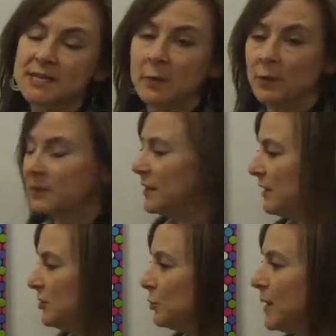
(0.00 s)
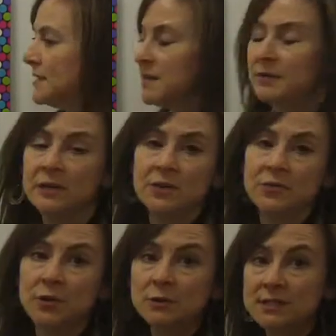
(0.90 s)
that we would like you to write down in
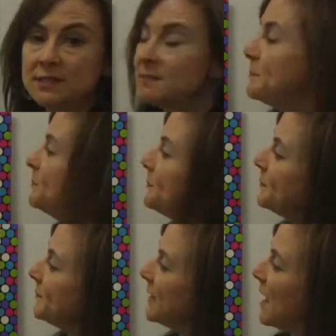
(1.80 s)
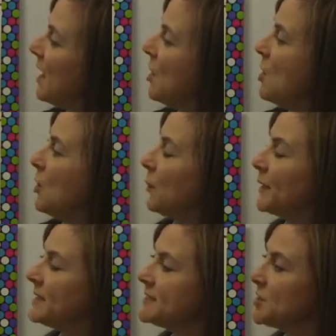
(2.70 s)
your notes. We're
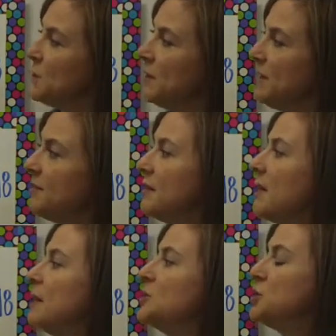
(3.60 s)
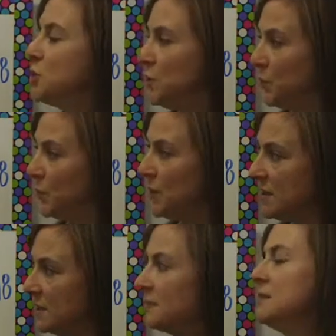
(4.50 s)
going to start with 2
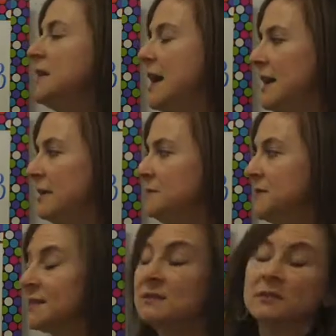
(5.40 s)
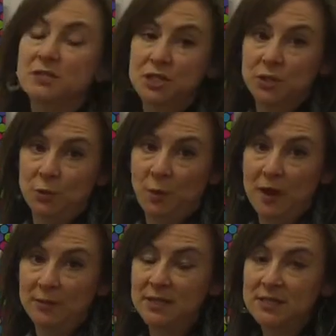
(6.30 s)
times
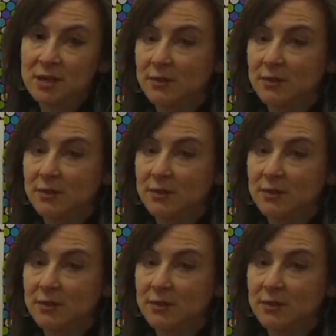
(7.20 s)
2y plus